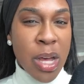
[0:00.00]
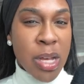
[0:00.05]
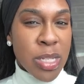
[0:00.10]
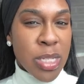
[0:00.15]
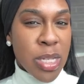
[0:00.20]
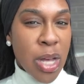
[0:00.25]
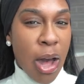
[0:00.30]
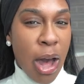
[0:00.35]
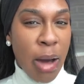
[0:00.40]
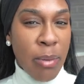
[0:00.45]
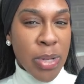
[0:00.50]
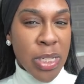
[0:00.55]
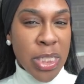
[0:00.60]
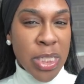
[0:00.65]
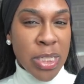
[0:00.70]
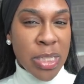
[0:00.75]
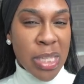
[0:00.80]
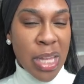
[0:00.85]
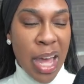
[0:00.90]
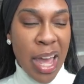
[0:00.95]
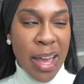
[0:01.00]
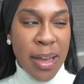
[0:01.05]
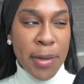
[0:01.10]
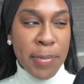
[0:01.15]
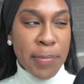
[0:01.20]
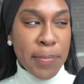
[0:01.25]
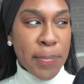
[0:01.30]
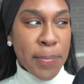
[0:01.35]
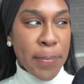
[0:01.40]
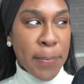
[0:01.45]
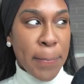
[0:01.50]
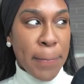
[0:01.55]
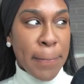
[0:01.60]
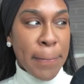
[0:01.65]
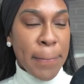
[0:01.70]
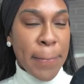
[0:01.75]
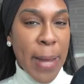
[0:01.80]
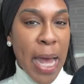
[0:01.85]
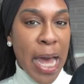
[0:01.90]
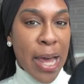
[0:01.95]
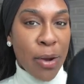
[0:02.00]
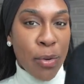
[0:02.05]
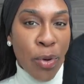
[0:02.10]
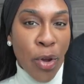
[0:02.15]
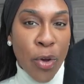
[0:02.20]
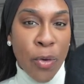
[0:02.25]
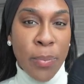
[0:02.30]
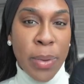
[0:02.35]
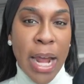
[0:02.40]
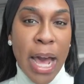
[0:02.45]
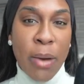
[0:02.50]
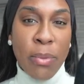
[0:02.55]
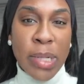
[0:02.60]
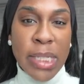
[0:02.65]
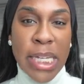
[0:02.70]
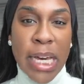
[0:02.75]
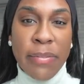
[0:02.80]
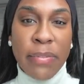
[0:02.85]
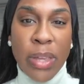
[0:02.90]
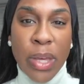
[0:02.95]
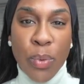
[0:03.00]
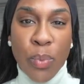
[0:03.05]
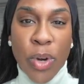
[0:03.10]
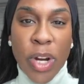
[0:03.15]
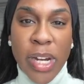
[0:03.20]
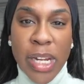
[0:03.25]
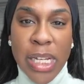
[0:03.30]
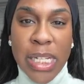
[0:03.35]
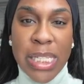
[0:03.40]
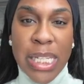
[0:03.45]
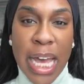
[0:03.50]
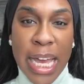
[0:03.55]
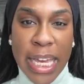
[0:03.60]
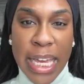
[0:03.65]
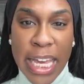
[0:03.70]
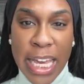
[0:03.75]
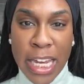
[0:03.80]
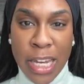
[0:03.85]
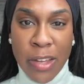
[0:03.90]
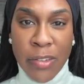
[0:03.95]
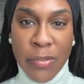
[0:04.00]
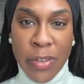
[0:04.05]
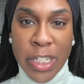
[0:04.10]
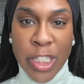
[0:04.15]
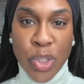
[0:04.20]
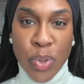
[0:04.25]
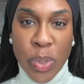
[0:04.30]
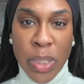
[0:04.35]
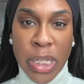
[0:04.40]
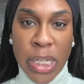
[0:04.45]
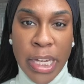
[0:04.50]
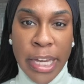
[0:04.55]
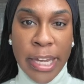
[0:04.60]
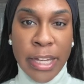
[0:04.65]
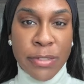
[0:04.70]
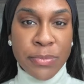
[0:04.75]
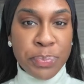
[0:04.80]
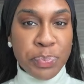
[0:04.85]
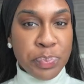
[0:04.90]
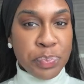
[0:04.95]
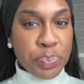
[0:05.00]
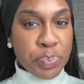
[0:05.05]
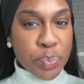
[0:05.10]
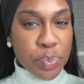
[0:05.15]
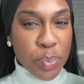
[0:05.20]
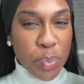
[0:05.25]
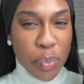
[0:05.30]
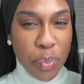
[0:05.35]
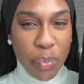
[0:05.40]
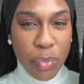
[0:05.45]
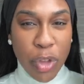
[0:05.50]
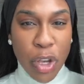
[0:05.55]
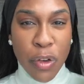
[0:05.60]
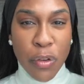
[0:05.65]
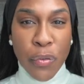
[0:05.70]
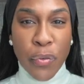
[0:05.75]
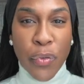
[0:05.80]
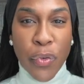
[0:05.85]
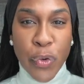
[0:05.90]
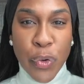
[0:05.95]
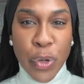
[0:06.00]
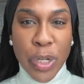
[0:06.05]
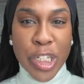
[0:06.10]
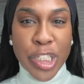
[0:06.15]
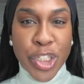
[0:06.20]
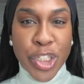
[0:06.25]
So I was just like, I don't know, but I would definitely wear these like individually for